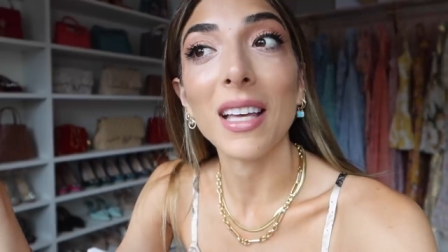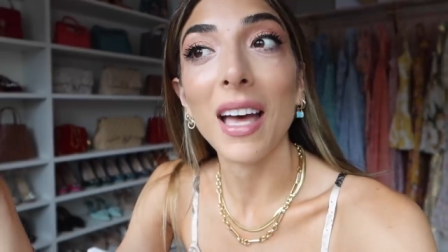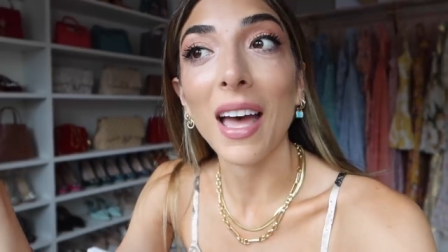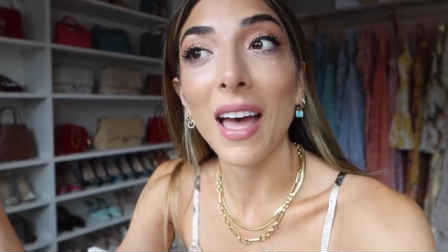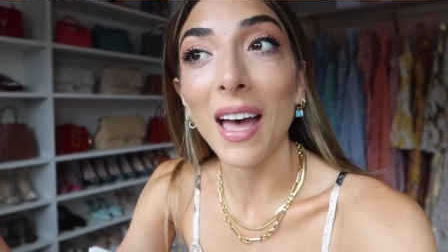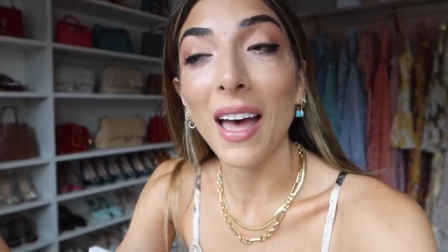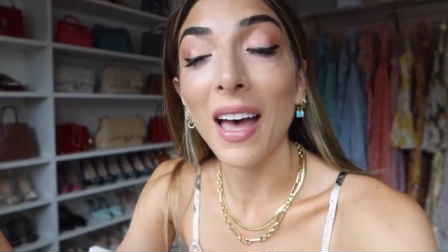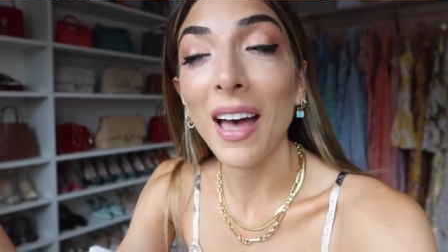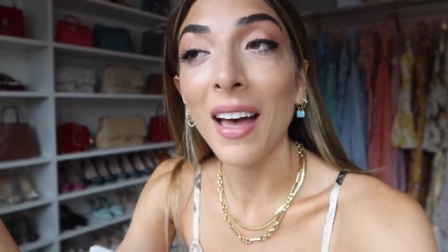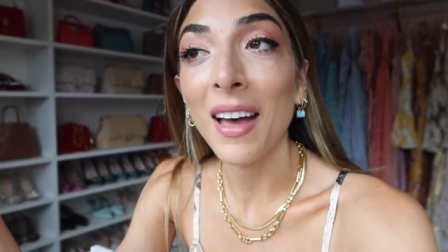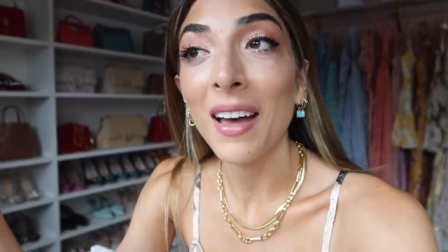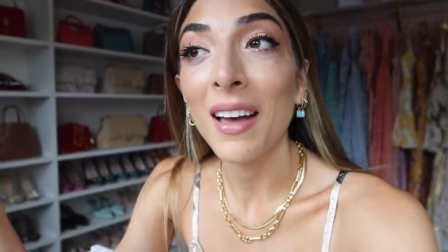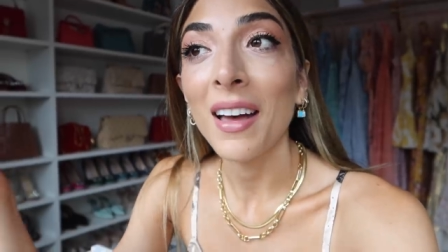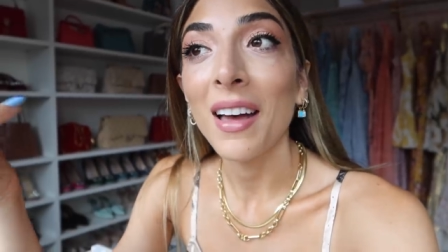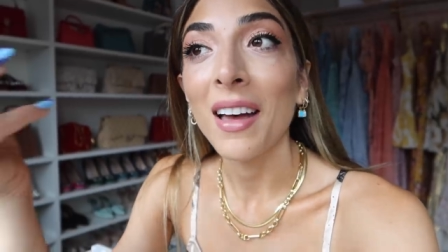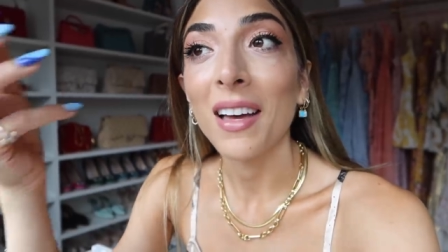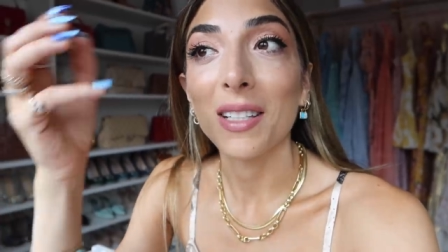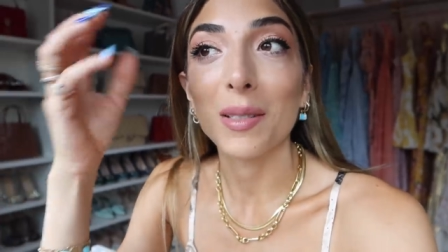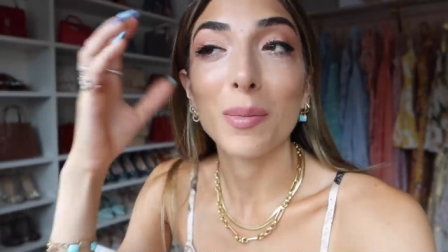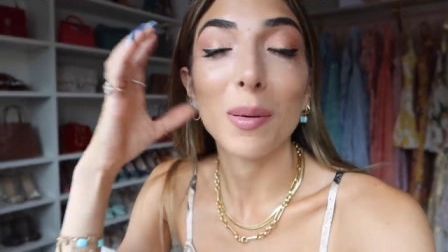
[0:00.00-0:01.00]
hair
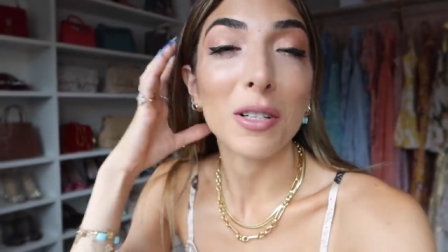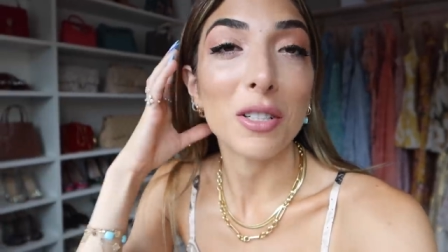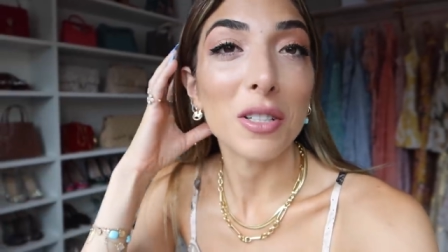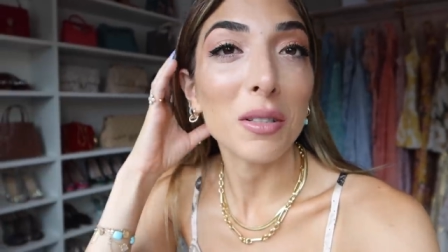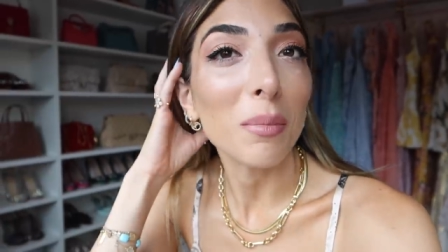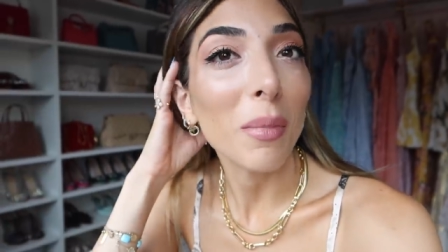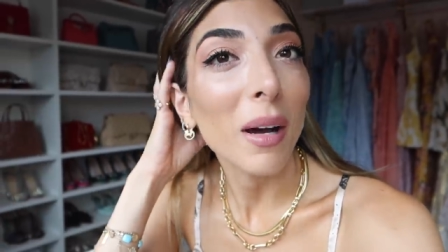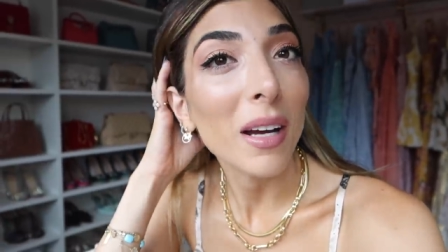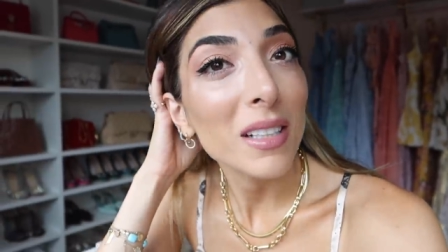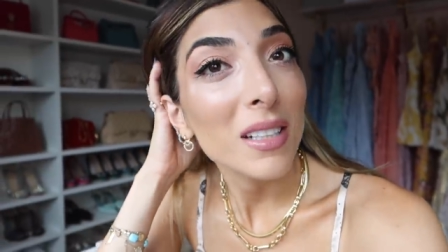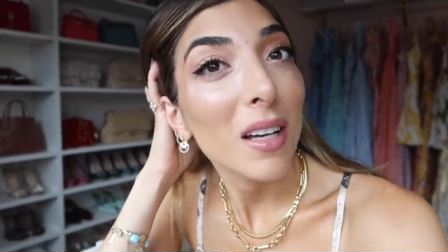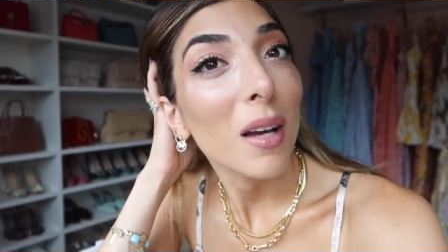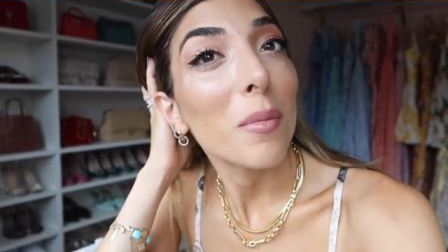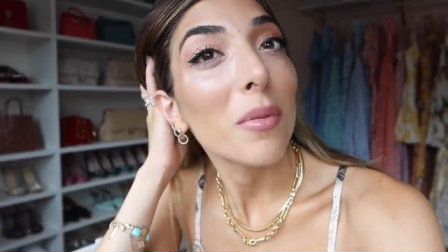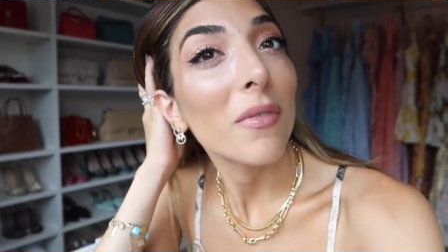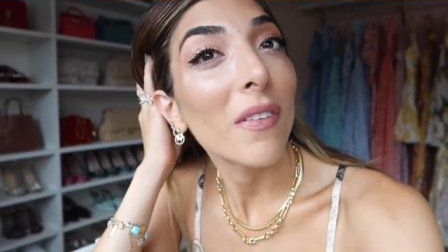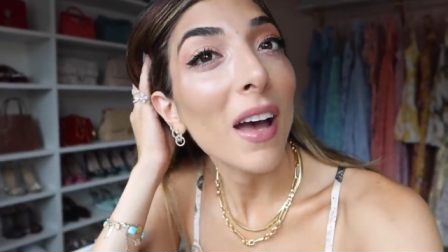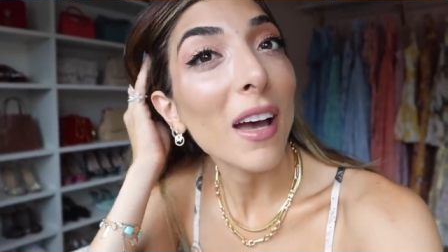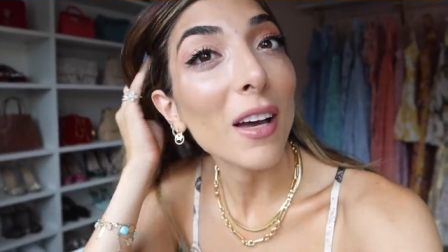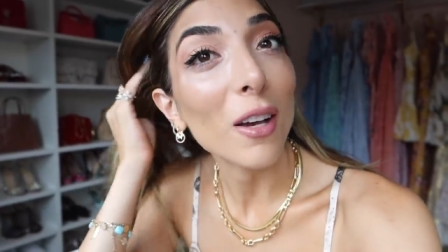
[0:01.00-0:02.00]
especially my type
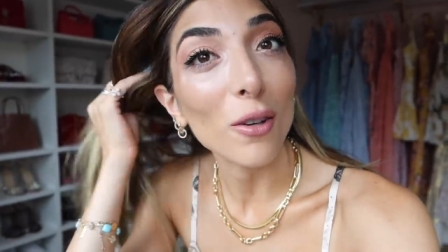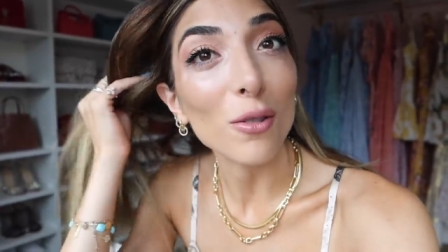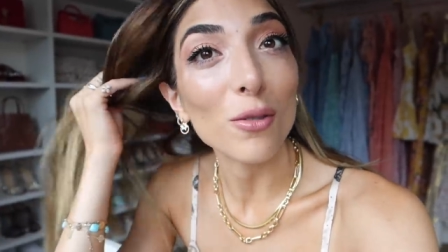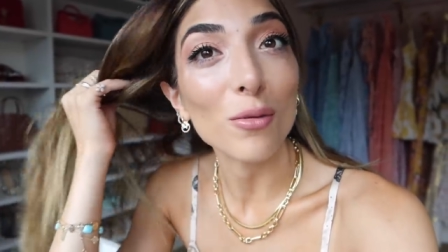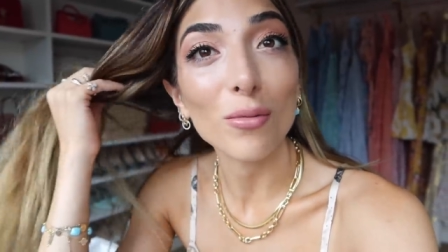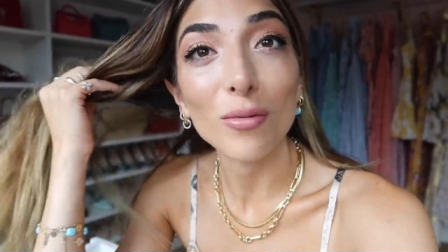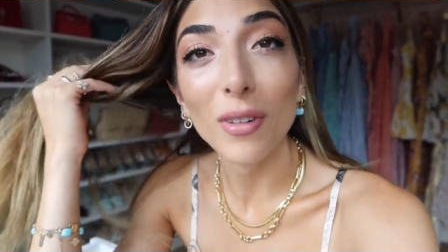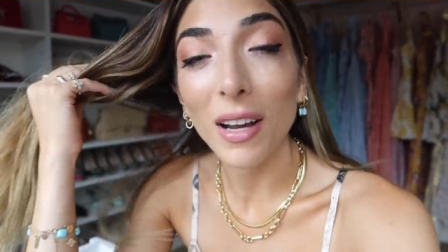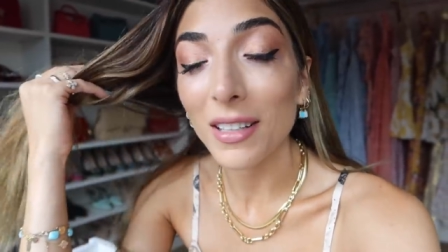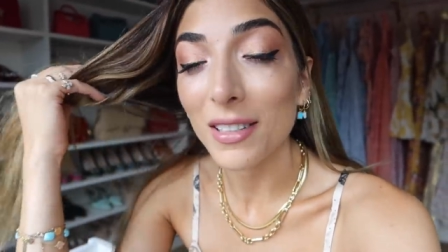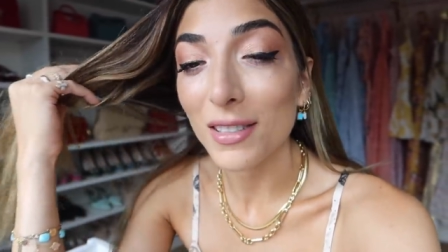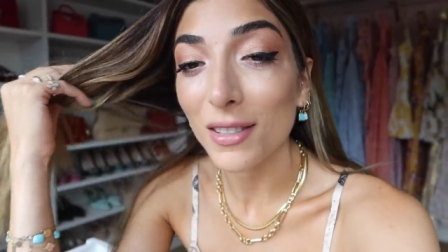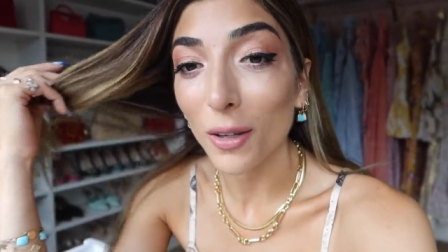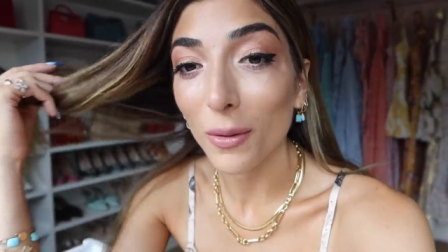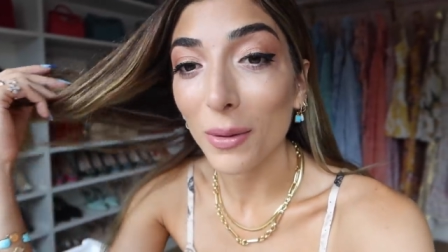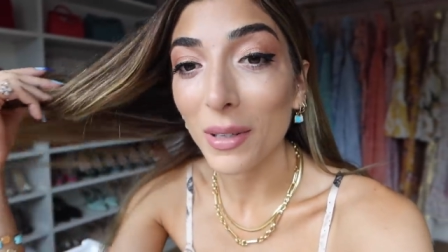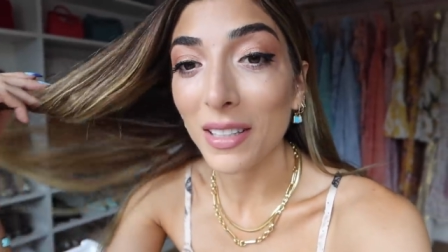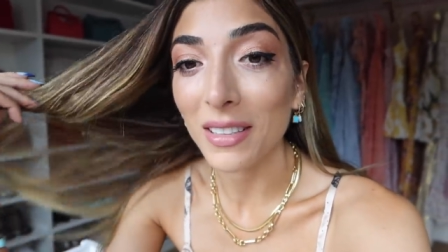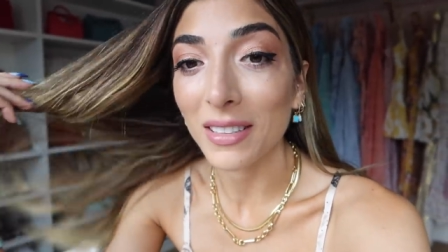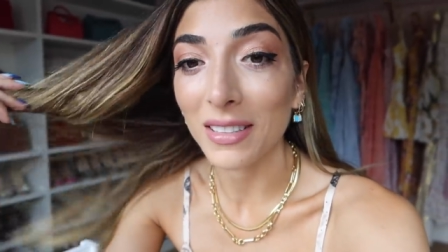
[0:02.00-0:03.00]
of hair goes red
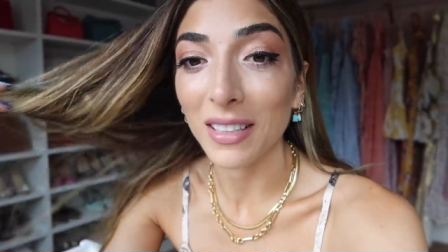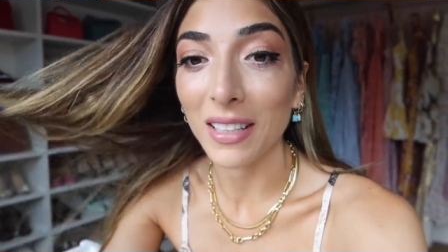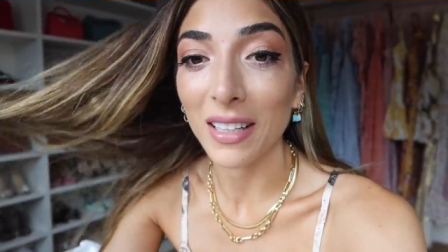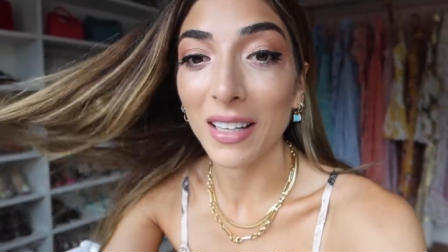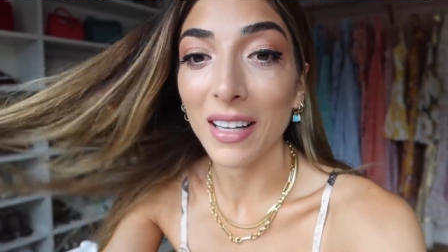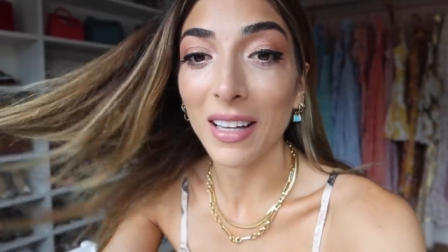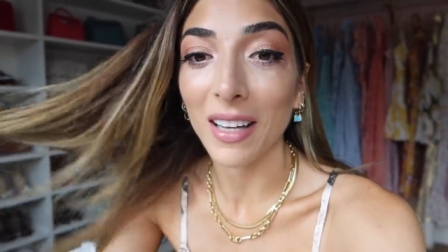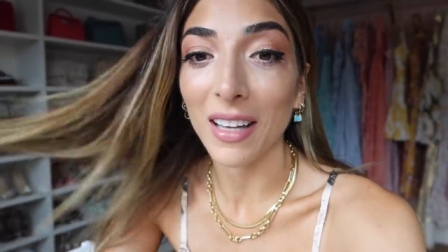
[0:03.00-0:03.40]
so easily